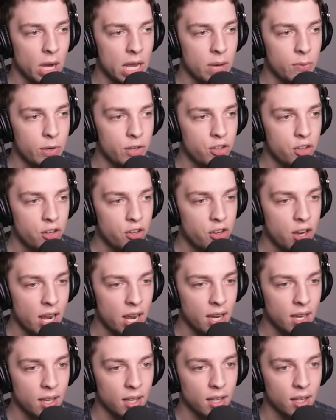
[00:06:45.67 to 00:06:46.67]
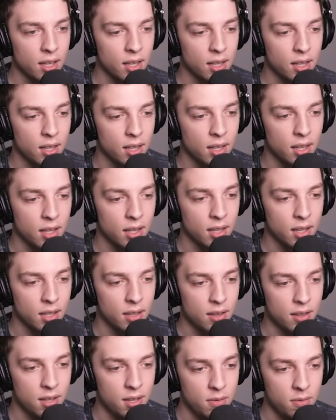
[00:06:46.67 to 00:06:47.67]
Wait, we it's should a check. Very nice area.
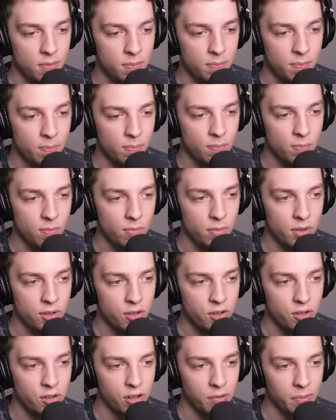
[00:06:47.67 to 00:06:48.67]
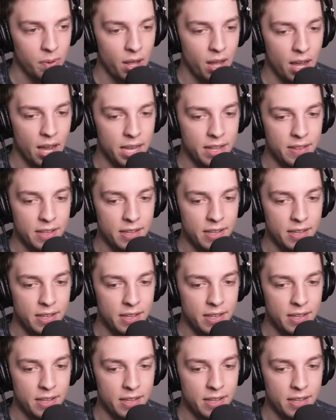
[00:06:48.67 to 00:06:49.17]
We should check behind